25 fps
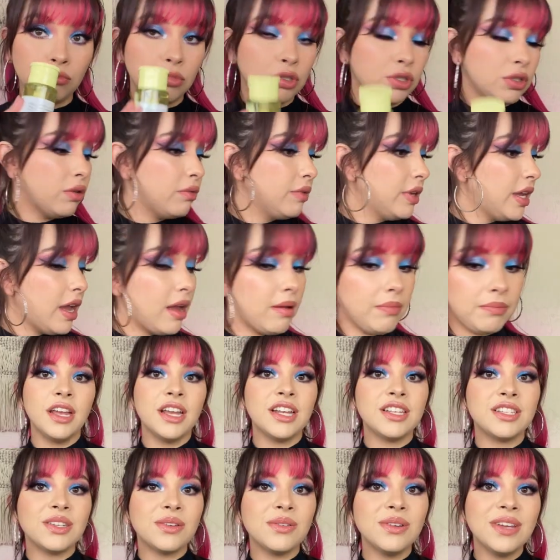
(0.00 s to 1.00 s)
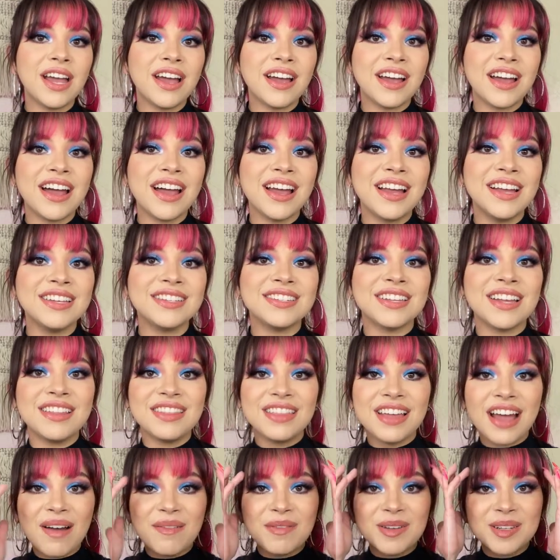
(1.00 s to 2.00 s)
So yeah. And so yeah, guys,
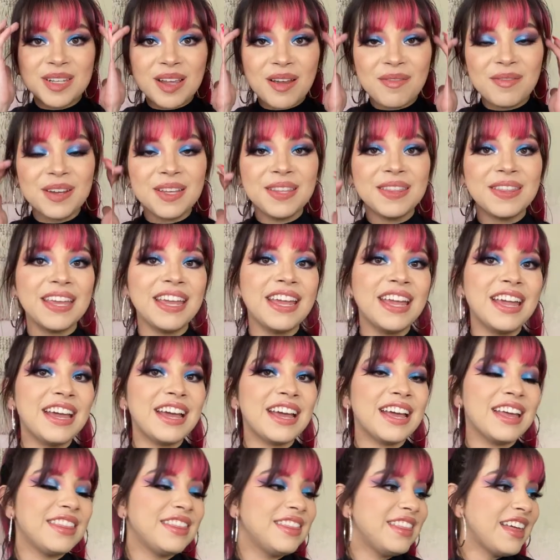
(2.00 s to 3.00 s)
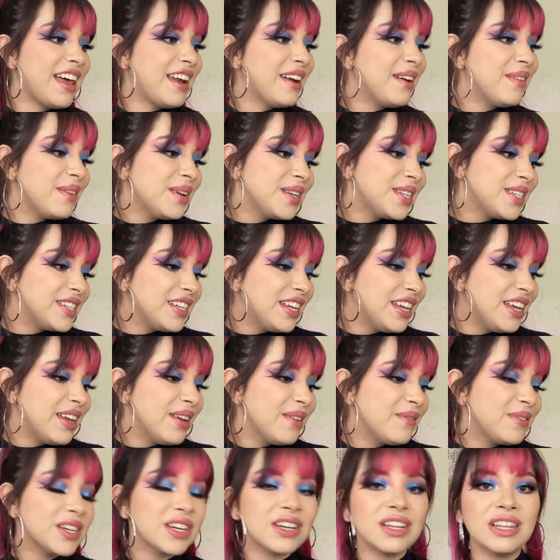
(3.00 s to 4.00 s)
that was everything that I
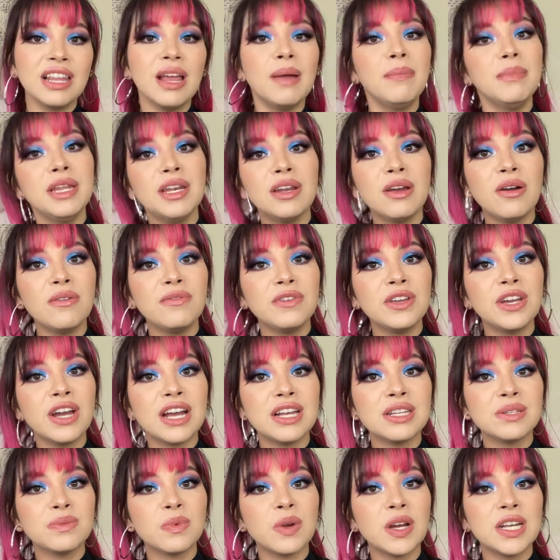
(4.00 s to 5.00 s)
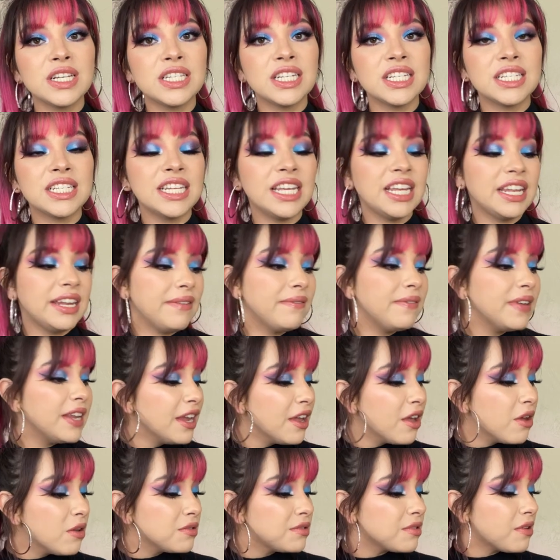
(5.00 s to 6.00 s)
received. Let me know if you guys want to see any
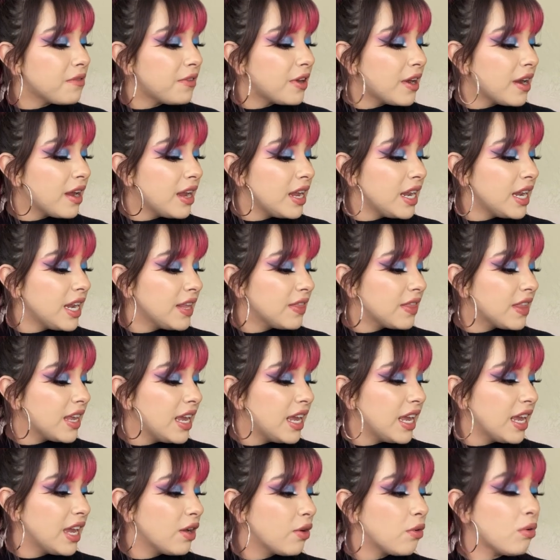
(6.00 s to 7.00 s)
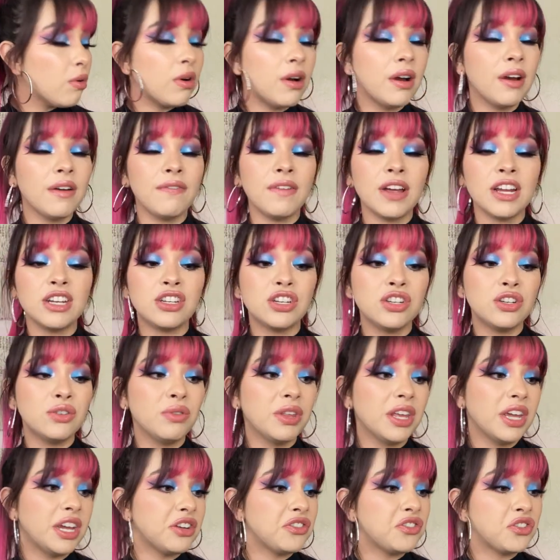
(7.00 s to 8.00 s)
videos over anything, or if I should do
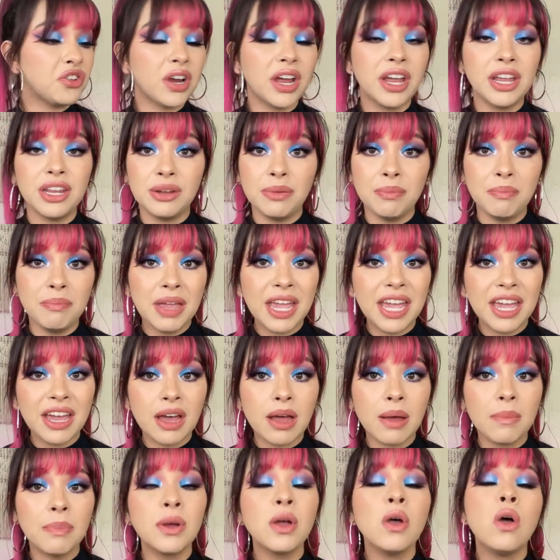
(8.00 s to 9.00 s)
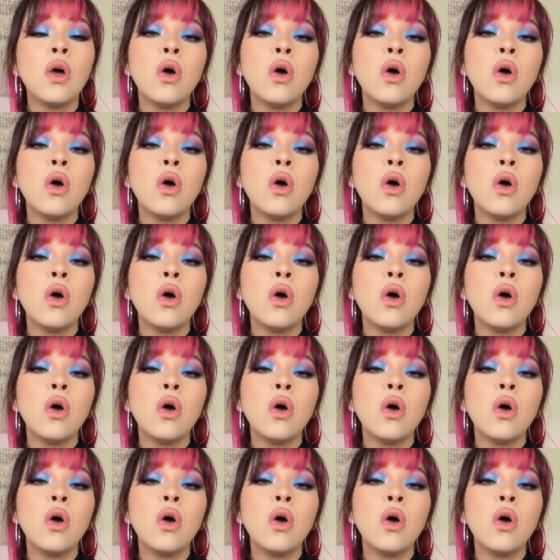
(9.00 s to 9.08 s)
like a trying new makeup,